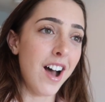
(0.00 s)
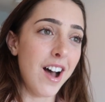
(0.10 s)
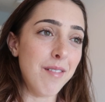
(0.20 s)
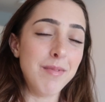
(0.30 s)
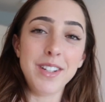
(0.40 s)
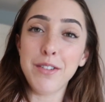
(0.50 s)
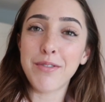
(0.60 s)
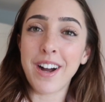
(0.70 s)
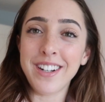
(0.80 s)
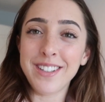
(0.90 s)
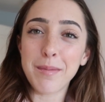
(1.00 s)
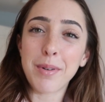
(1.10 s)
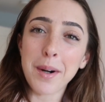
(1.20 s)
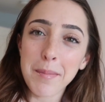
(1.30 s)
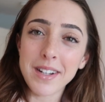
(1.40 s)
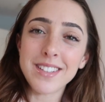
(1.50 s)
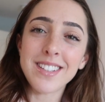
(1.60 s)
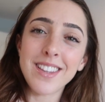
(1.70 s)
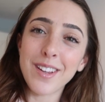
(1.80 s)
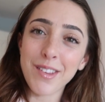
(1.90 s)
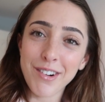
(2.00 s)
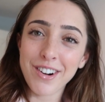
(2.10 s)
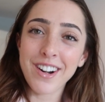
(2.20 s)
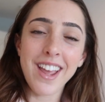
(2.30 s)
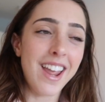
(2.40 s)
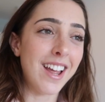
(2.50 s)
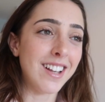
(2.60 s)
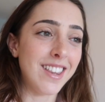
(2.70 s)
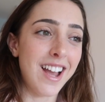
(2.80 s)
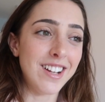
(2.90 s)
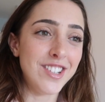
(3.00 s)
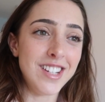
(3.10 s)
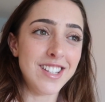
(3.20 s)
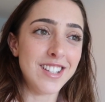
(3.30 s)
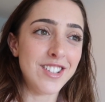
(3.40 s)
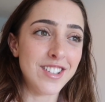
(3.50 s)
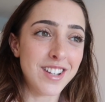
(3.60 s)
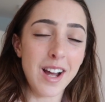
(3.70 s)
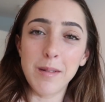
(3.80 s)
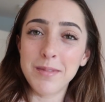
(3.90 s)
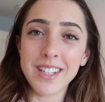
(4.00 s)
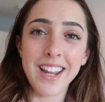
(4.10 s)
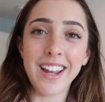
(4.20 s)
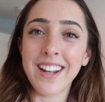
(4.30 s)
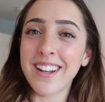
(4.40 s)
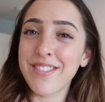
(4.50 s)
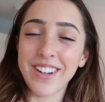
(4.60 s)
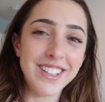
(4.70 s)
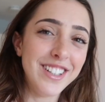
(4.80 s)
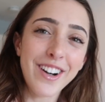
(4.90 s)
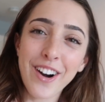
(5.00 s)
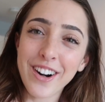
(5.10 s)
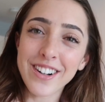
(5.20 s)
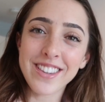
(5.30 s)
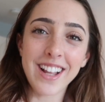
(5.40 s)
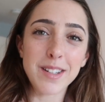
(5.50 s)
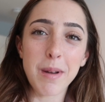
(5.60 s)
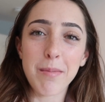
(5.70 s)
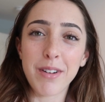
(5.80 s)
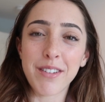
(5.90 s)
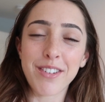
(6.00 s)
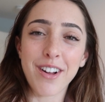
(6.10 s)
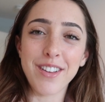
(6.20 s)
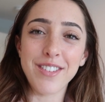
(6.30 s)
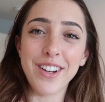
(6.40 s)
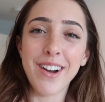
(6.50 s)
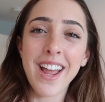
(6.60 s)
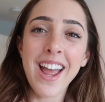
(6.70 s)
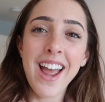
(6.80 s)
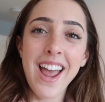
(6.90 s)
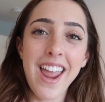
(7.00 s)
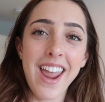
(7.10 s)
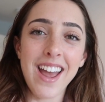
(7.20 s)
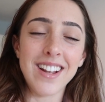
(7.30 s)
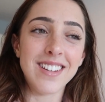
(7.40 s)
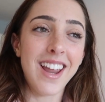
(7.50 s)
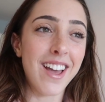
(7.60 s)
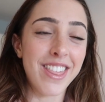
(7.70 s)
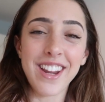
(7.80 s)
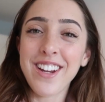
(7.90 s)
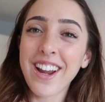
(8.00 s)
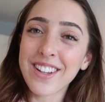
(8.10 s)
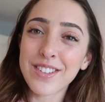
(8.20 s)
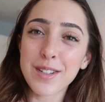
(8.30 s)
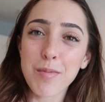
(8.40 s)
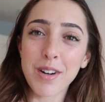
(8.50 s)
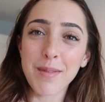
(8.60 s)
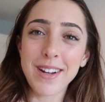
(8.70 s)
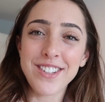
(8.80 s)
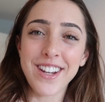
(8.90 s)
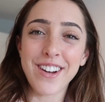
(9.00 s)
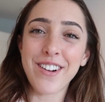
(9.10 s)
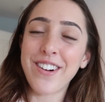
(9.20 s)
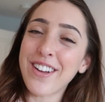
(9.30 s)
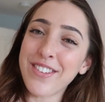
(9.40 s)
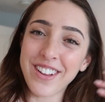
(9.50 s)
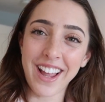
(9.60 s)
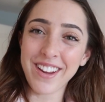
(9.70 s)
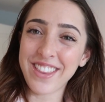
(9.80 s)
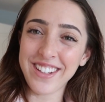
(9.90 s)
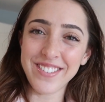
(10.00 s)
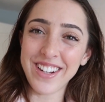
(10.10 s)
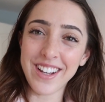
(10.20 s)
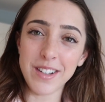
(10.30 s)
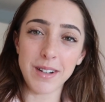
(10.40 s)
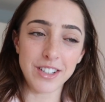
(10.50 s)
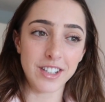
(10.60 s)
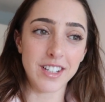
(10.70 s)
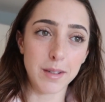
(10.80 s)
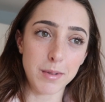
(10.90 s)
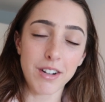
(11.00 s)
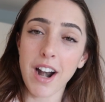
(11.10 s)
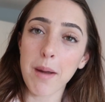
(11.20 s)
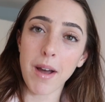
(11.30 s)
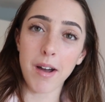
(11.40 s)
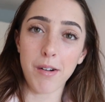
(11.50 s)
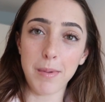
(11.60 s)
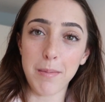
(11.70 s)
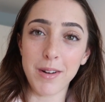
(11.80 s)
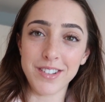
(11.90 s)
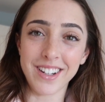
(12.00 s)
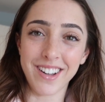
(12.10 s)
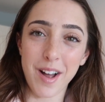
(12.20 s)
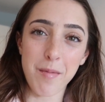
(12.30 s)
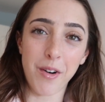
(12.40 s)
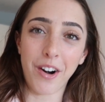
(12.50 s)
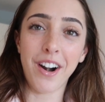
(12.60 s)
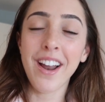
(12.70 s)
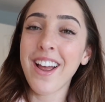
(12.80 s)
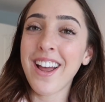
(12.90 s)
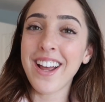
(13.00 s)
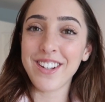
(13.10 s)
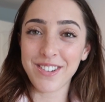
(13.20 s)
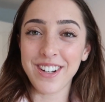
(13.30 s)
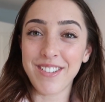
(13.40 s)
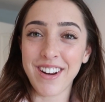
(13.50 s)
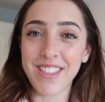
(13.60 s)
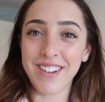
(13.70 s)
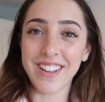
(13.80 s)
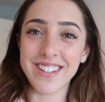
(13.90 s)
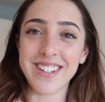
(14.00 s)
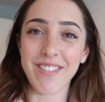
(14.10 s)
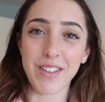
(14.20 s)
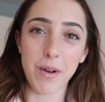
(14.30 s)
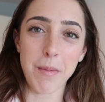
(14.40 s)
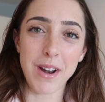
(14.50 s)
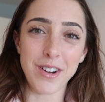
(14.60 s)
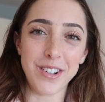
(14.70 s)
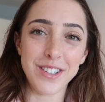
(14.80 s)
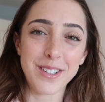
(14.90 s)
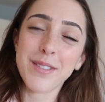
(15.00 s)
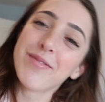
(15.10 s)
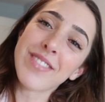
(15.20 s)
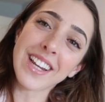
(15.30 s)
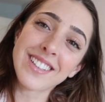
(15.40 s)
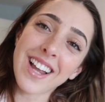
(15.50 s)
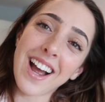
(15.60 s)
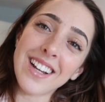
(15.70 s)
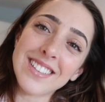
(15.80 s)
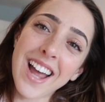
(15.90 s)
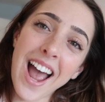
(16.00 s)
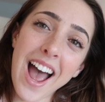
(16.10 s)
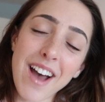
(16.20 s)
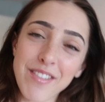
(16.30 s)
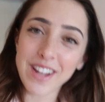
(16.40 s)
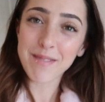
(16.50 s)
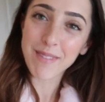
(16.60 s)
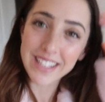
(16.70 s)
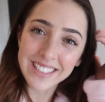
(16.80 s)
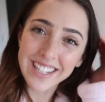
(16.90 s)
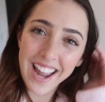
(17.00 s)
you find your purpose in the Lord and that Jesus just comes and invades your heart. That's my prayer for all of you. And yeah, thank you guys for supporting my channel. If you like these videos, make sure to subscribe. I'll be posting a lot more in 2023. That's definitely one of my goals. Thanks, guys. Have an amazing